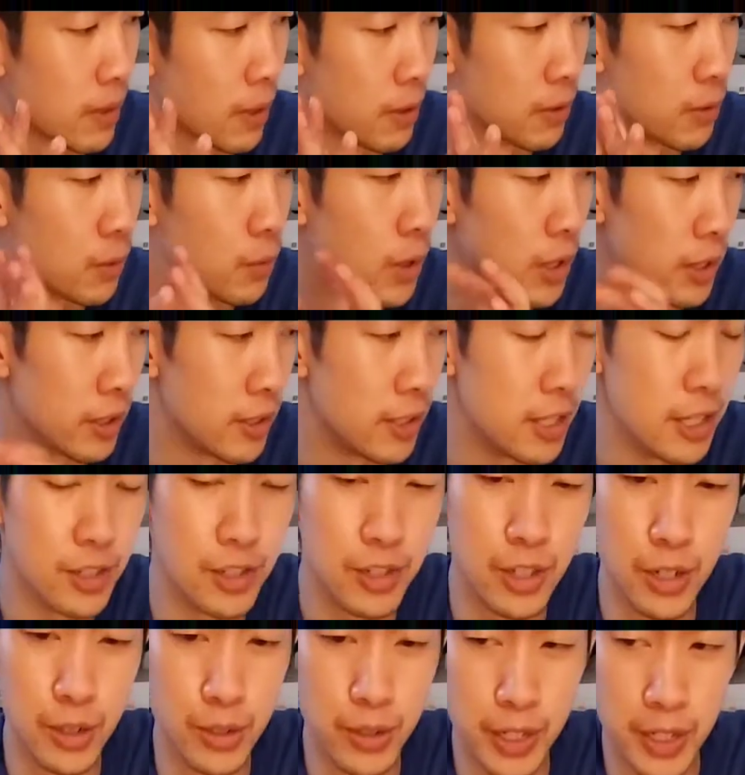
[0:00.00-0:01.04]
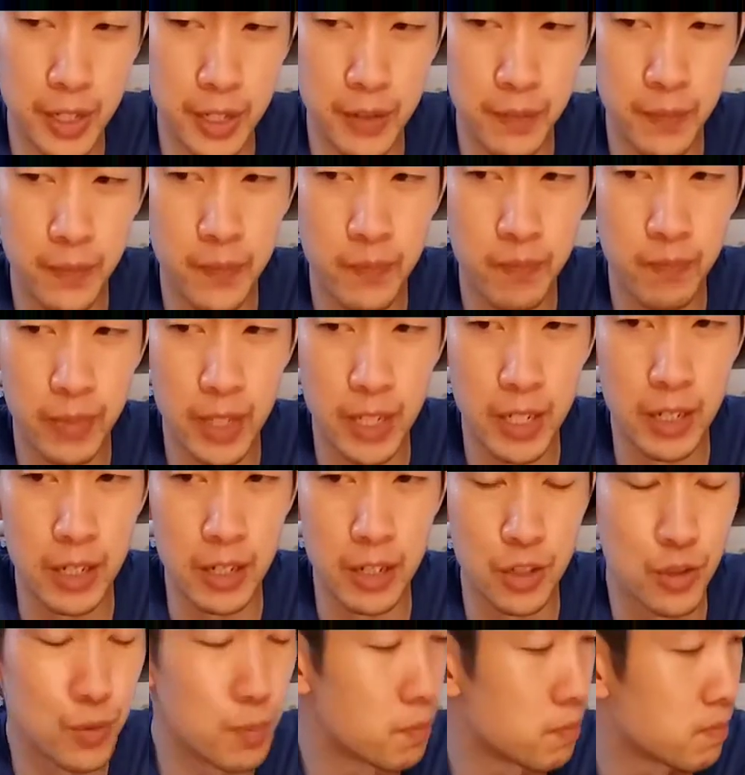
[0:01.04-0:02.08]
what he's doing
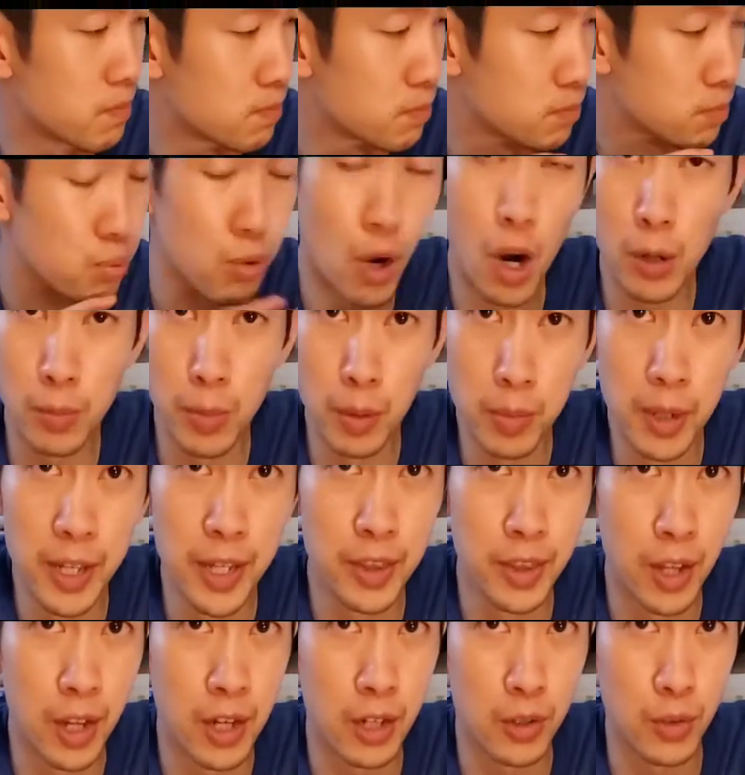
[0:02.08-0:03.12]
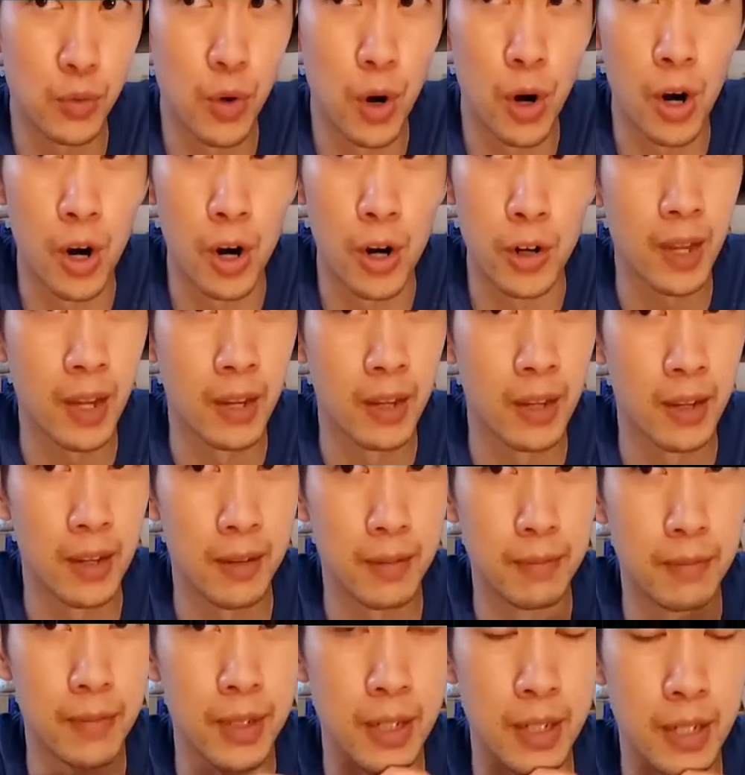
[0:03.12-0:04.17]
is probably not wrong,
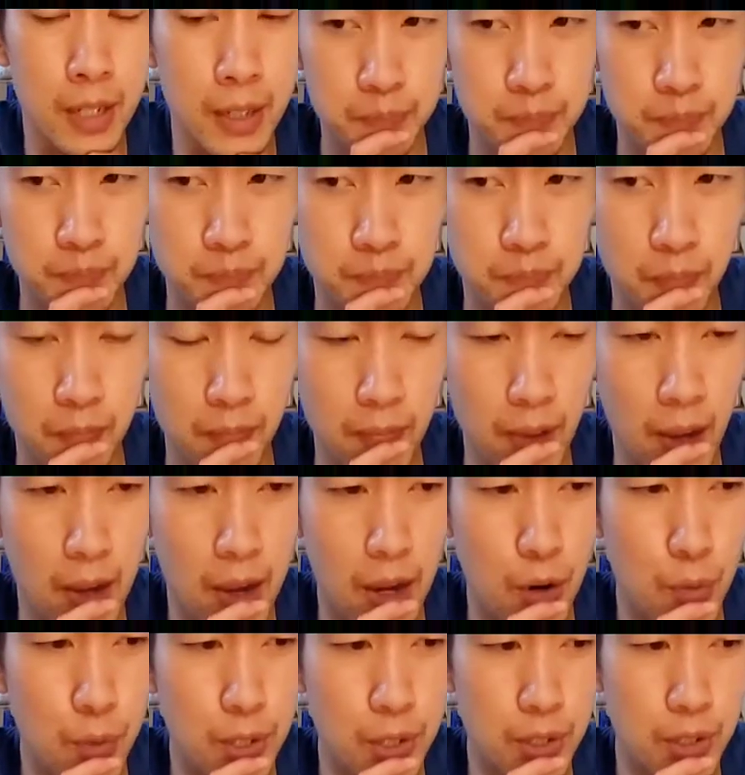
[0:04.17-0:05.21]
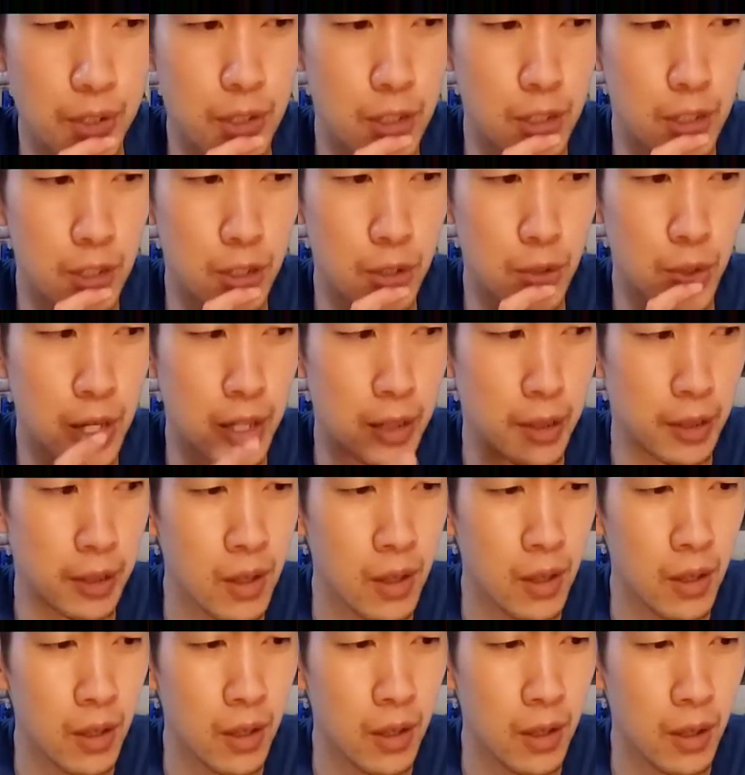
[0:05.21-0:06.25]
but I want to go and
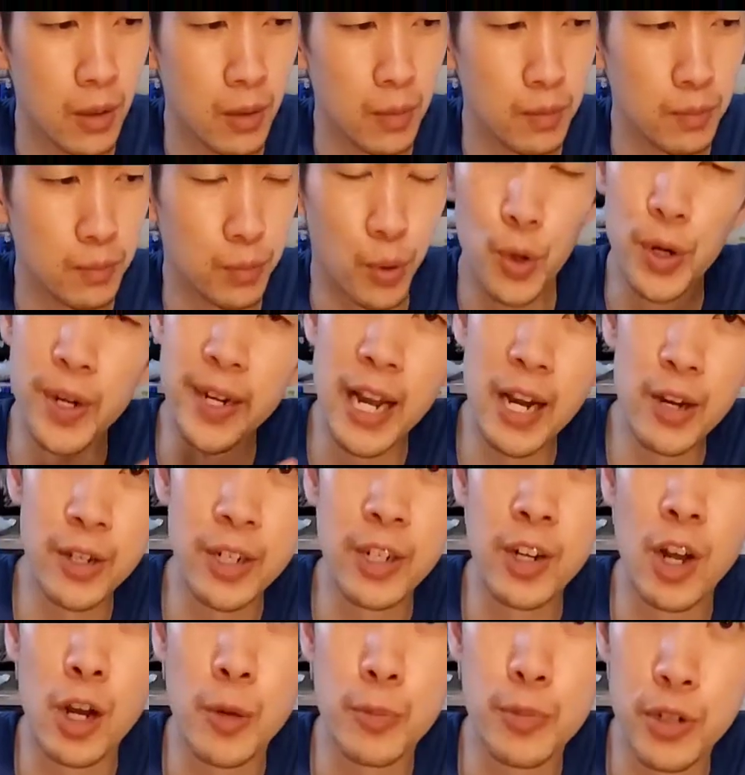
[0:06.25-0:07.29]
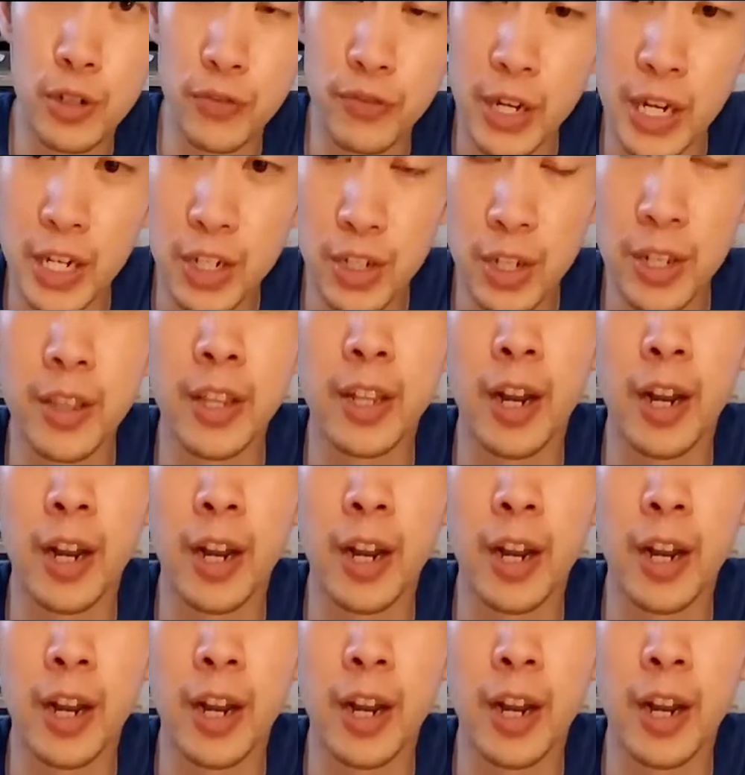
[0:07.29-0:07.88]
point out an observation that